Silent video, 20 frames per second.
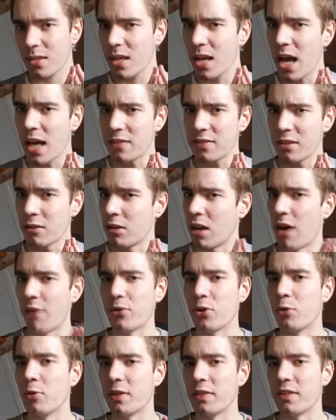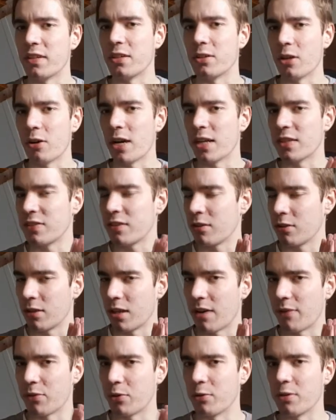I still love Unity, you know, I still
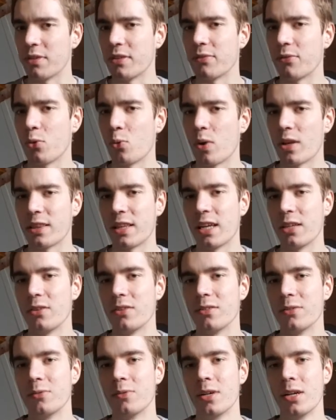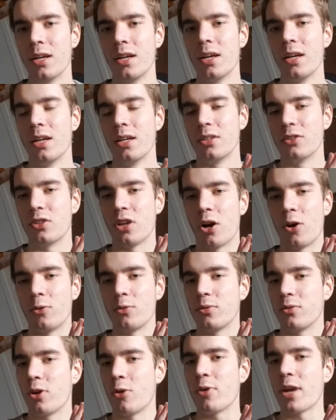love Unity for what they do.
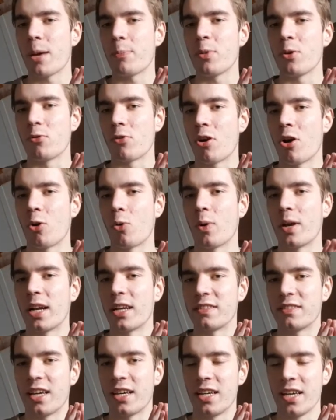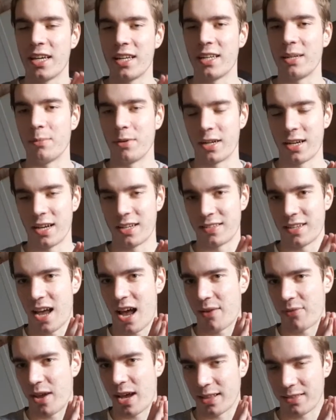So don't get me wrong when I say Indy, because
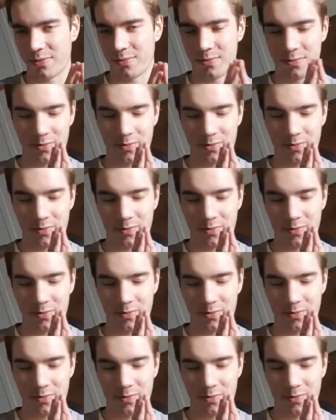I've had...